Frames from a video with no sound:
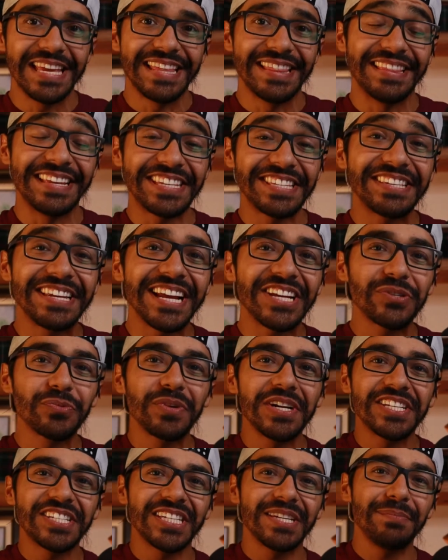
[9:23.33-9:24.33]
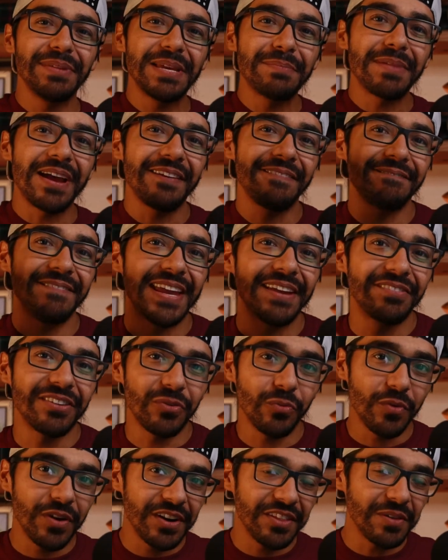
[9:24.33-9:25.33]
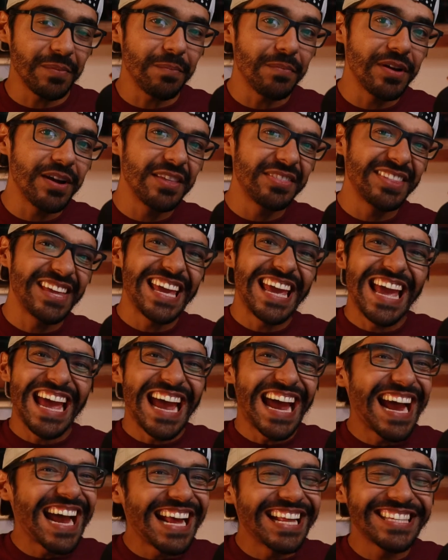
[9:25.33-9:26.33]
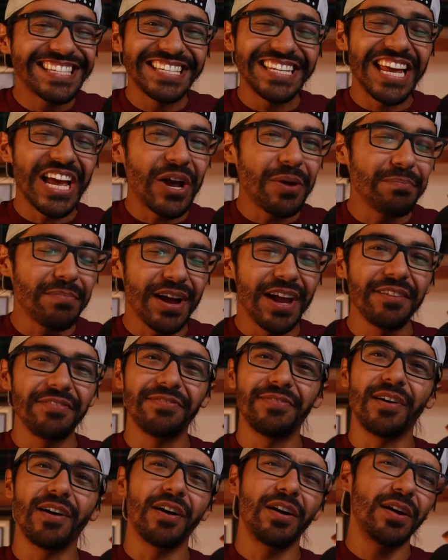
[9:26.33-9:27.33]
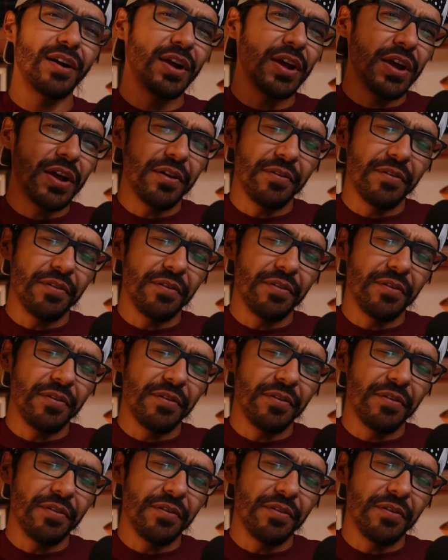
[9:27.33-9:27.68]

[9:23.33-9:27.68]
This next one is gonna be my favorite one of the month, hands down by far,